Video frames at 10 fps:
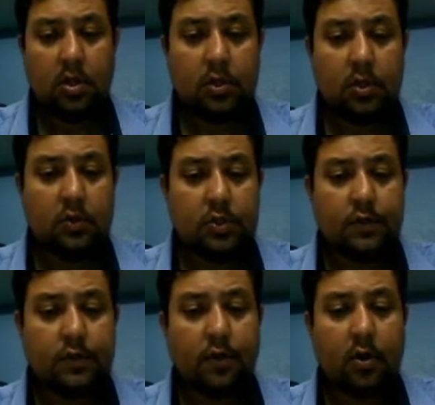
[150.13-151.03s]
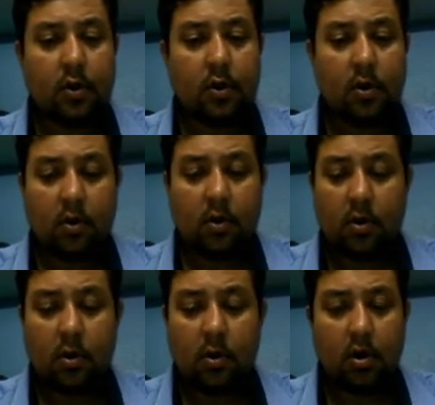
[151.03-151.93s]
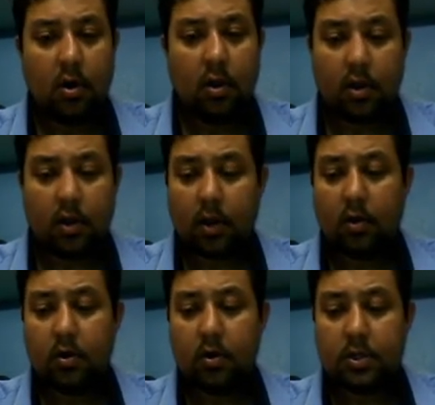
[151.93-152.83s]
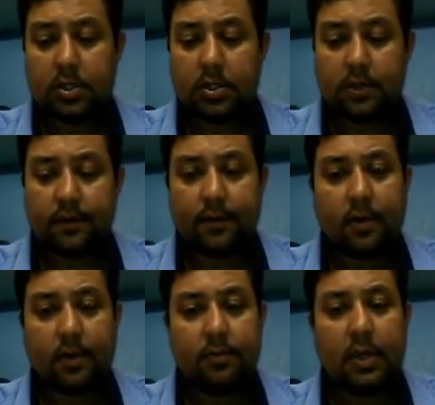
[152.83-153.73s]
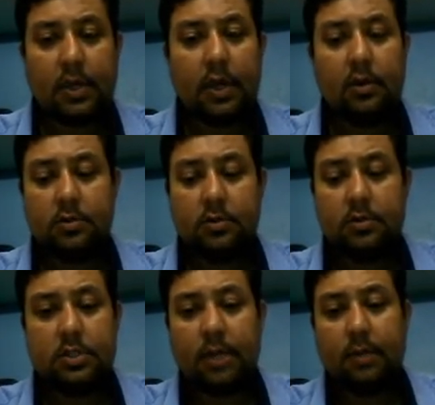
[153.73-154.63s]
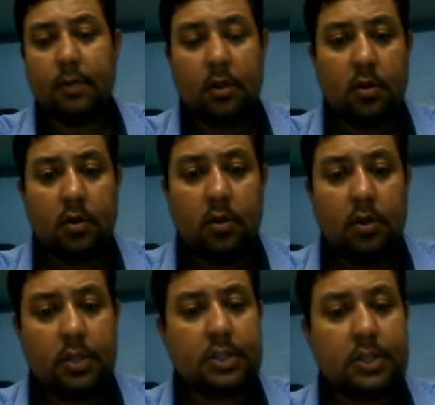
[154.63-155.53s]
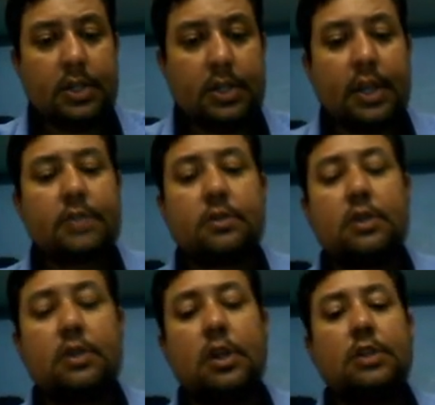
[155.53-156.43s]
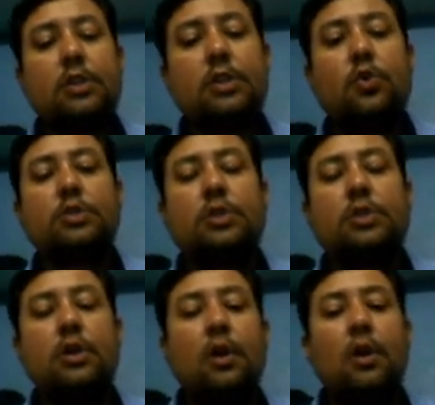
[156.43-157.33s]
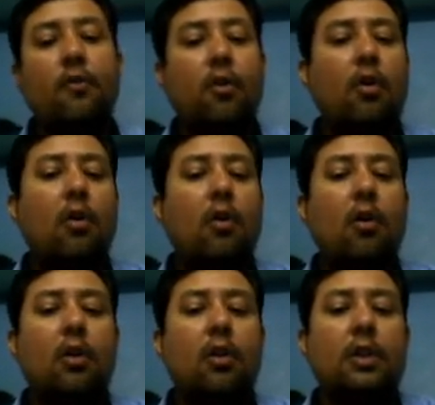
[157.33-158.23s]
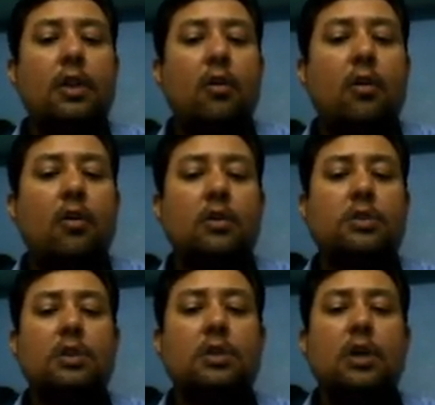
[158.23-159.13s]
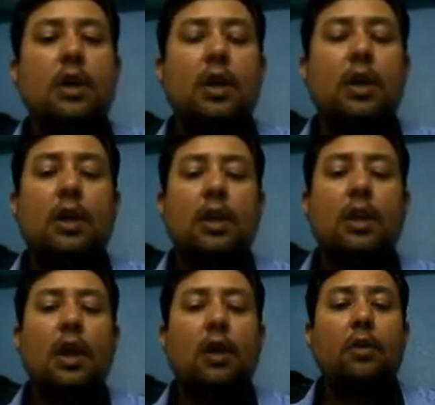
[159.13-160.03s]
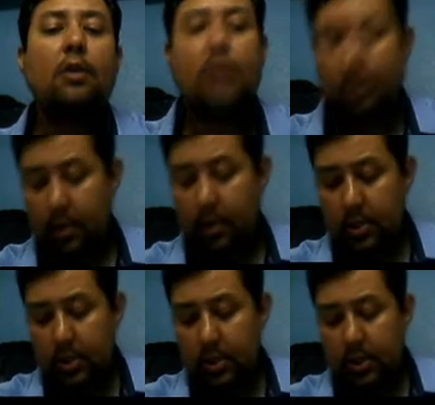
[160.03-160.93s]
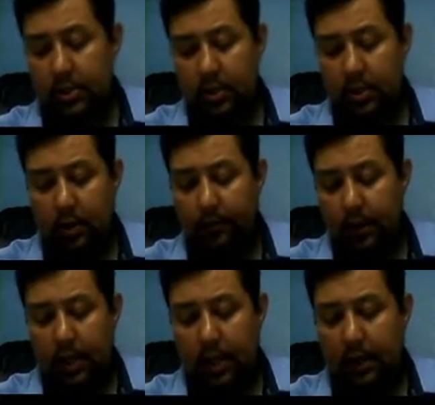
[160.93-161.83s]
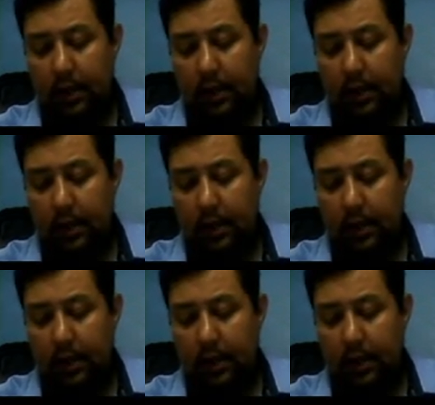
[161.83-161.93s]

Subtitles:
used for all records from the table. The syntax is used for all the records in a table. So if